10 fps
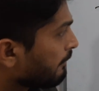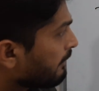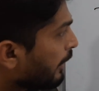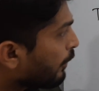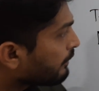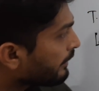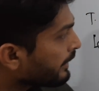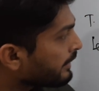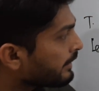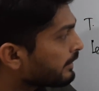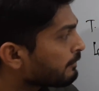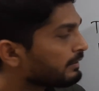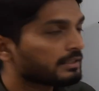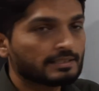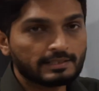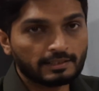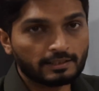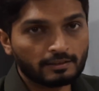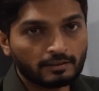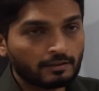we have already written one result
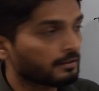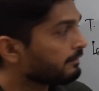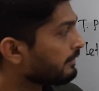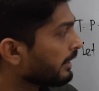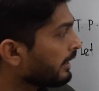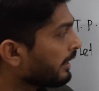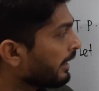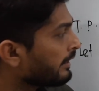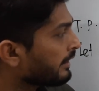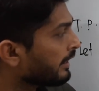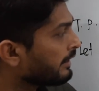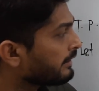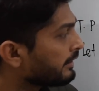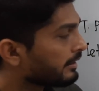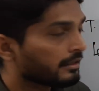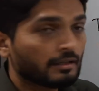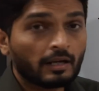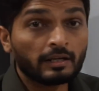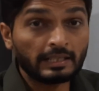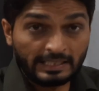here if a and a interior
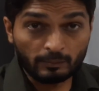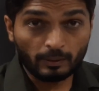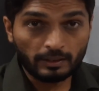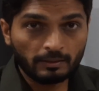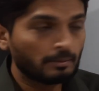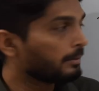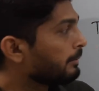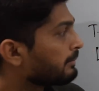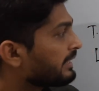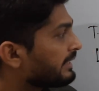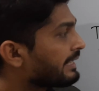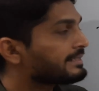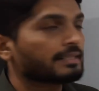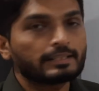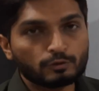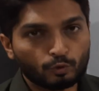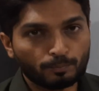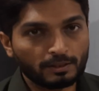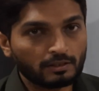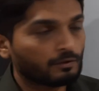are equal then that set is
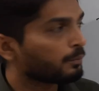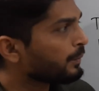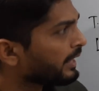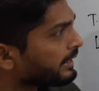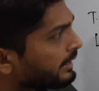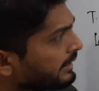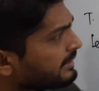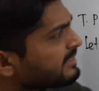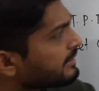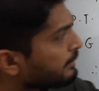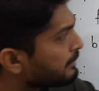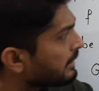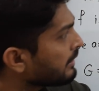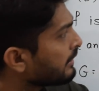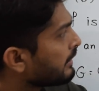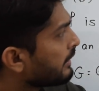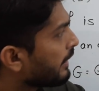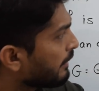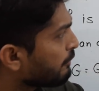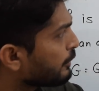open we are getting the same thing
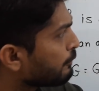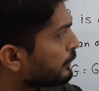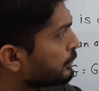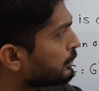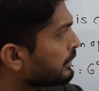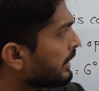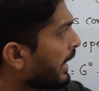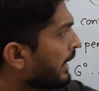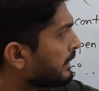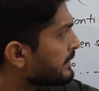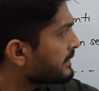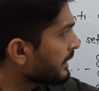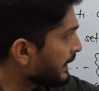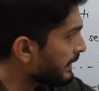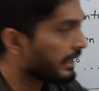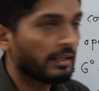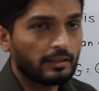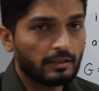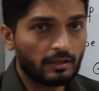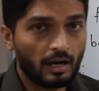f inverse g and its
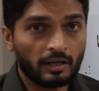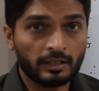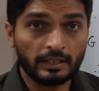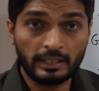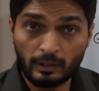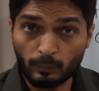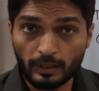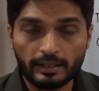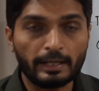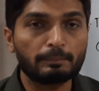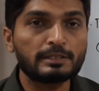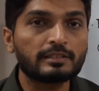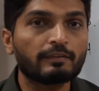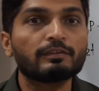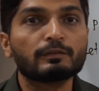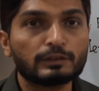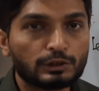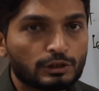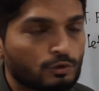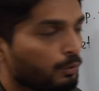interior are equal that means f inverse
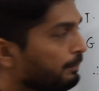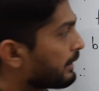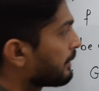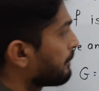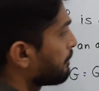g is open